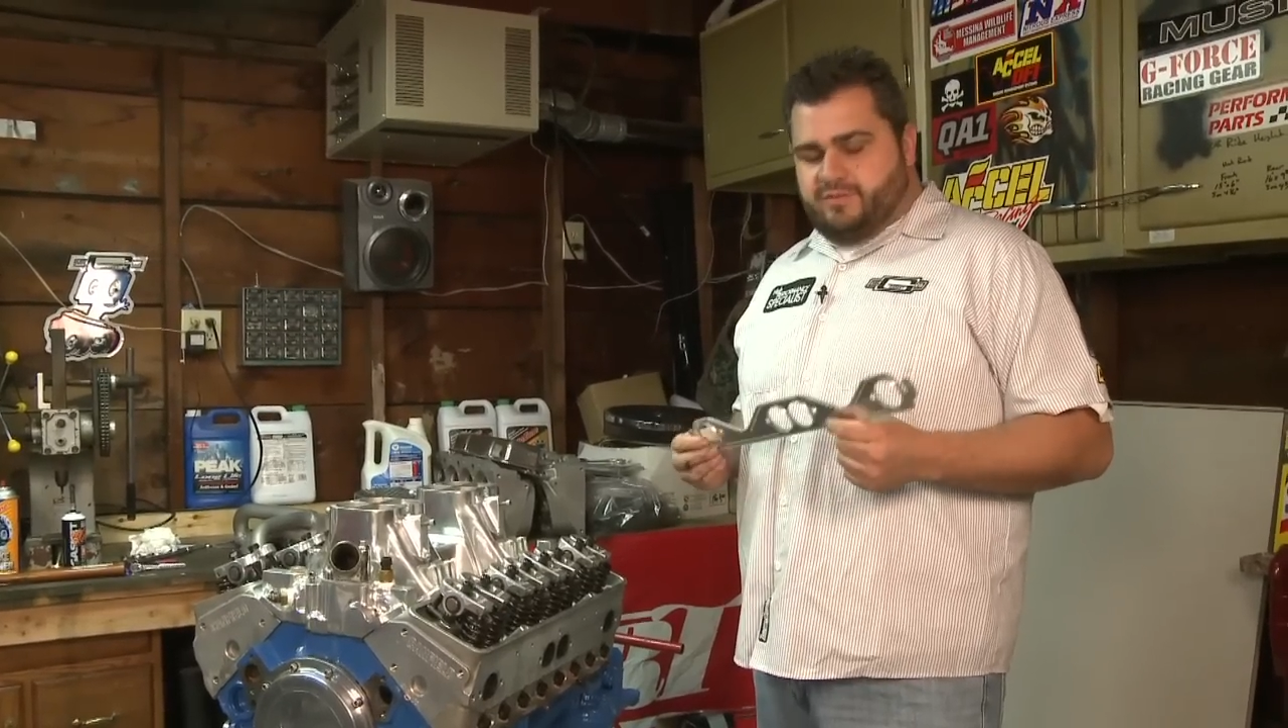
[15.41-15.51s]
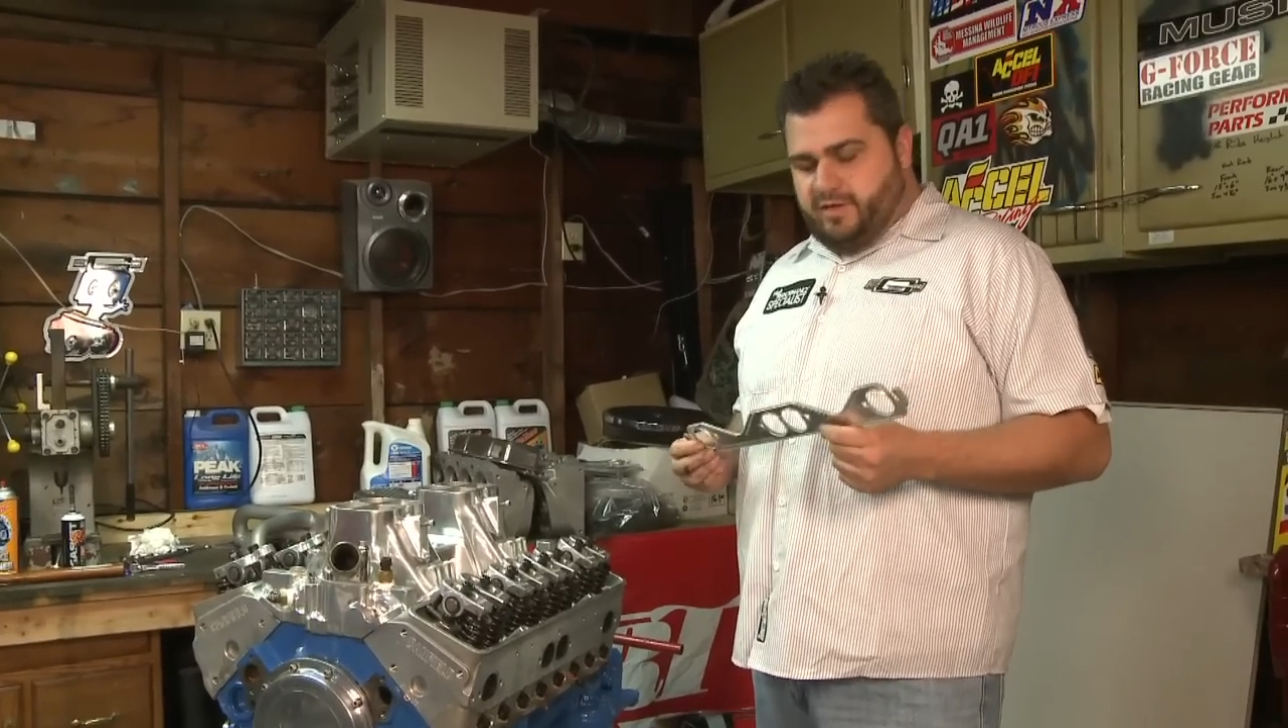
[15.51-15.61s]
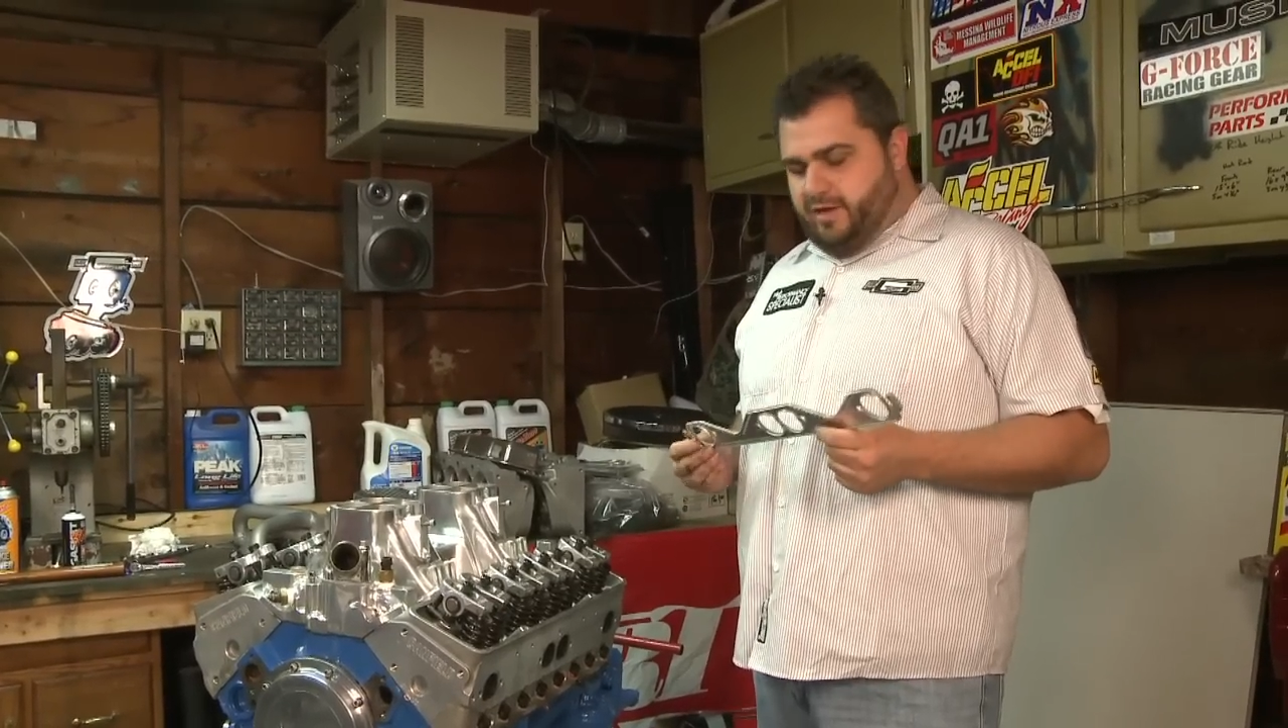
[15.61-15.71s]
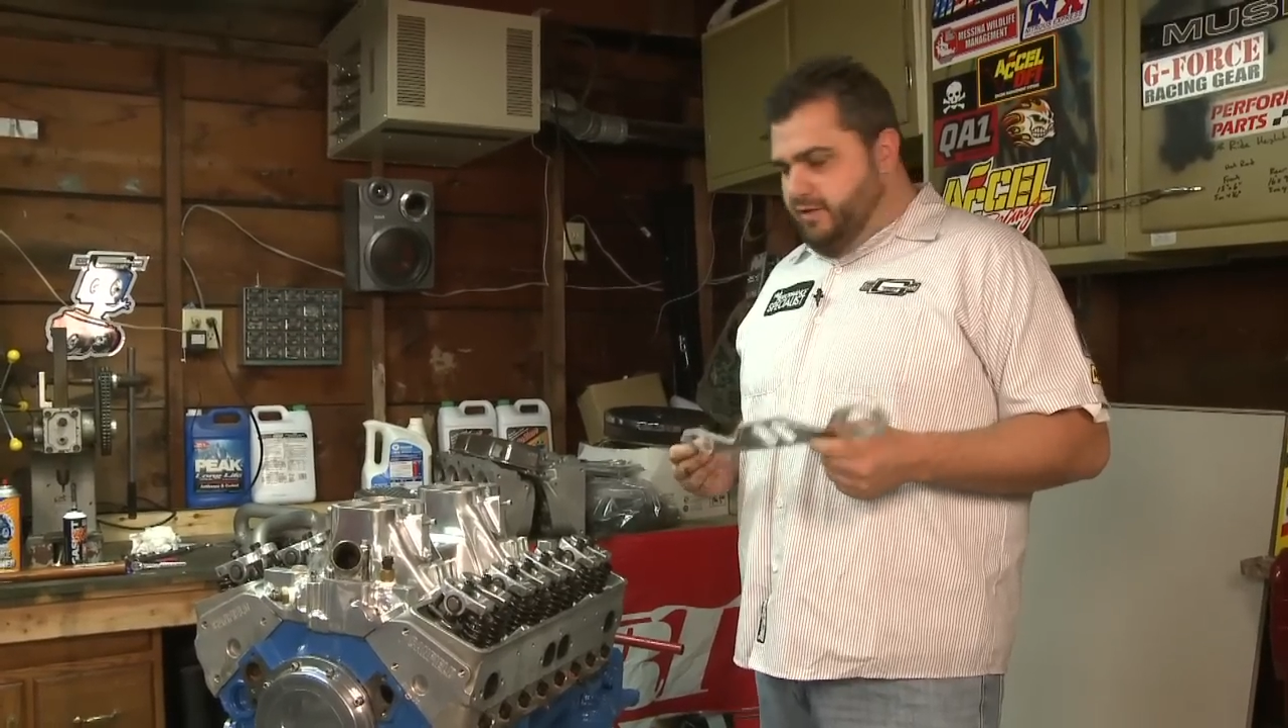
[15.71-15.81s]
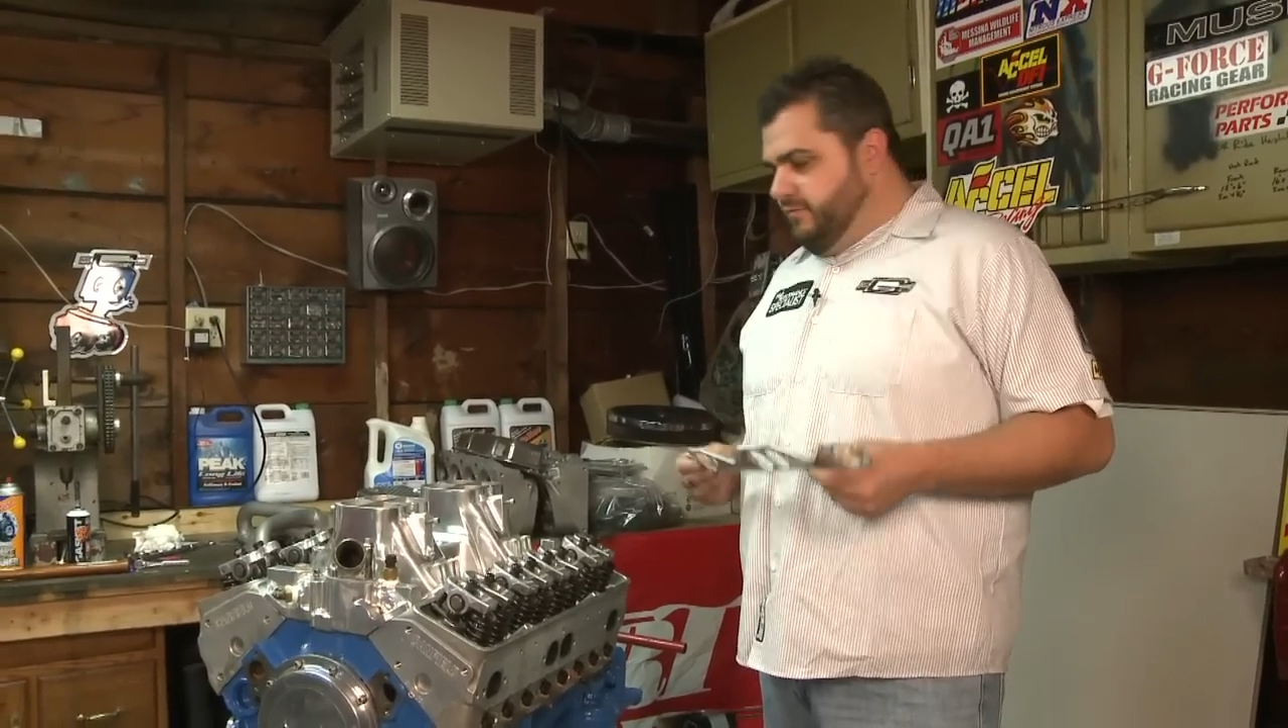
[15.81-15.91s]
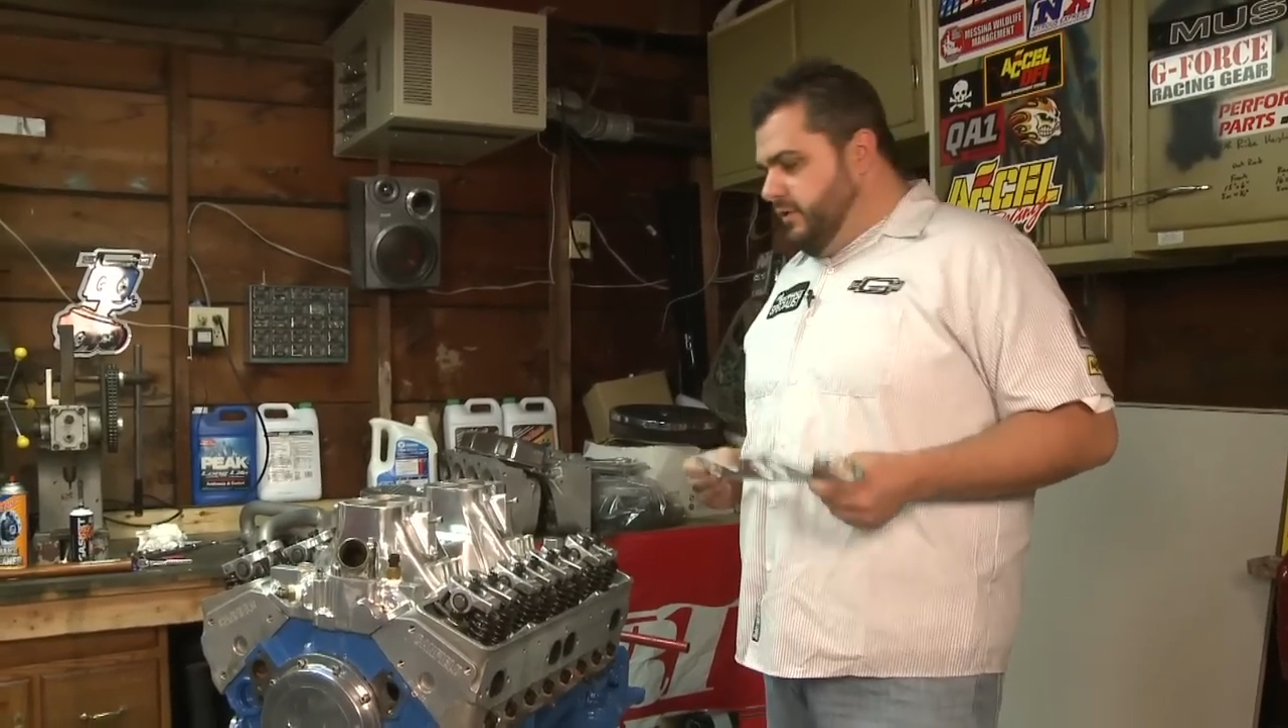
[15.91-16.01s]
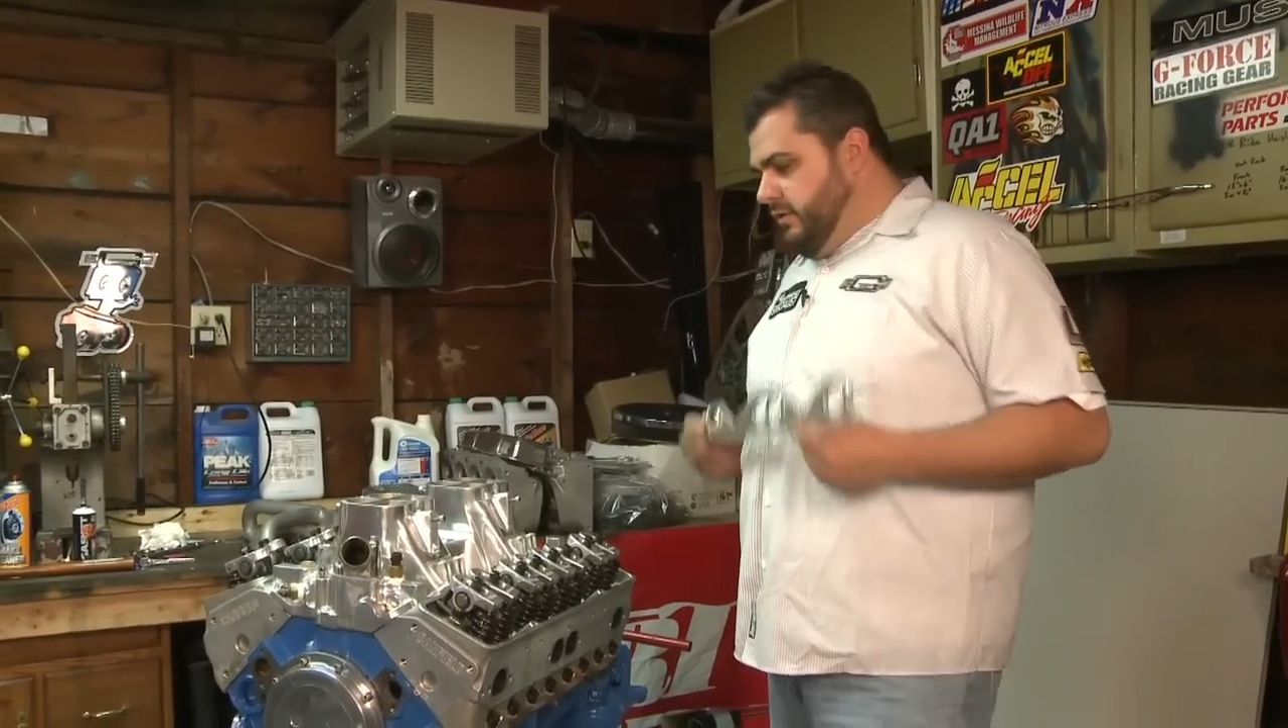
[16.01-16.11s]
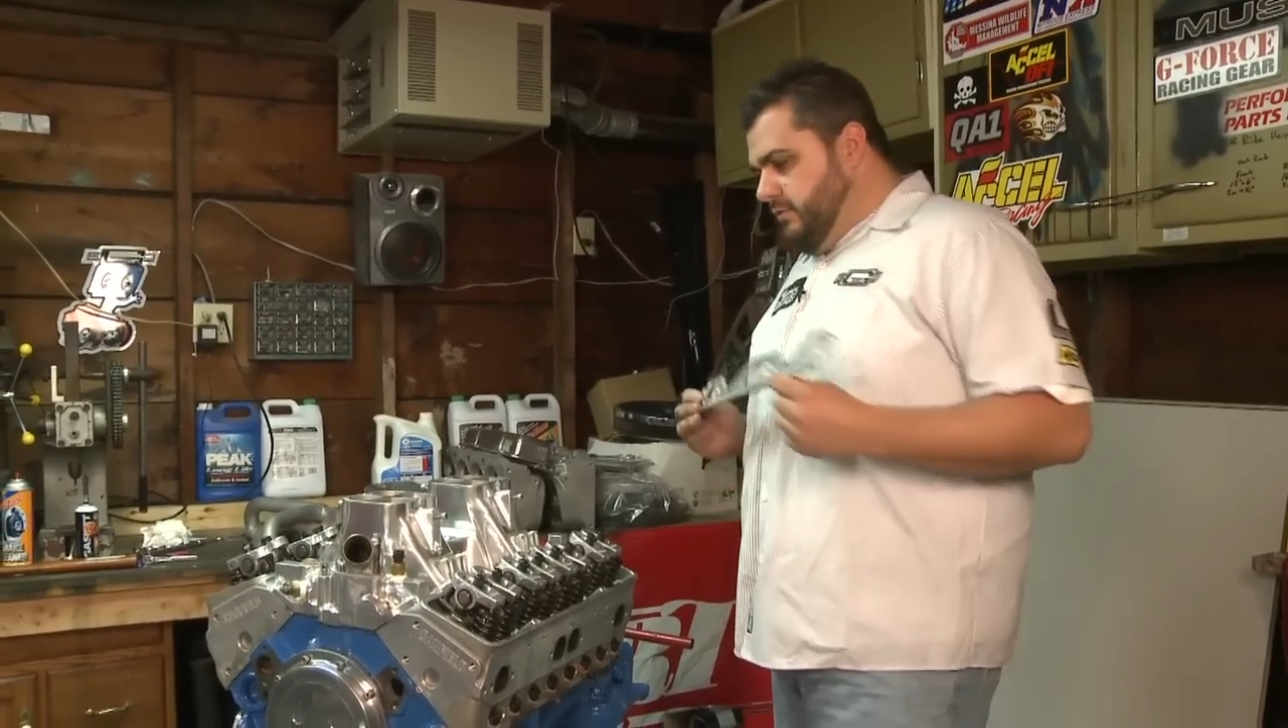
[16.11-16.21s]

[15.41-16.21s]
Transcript: you have.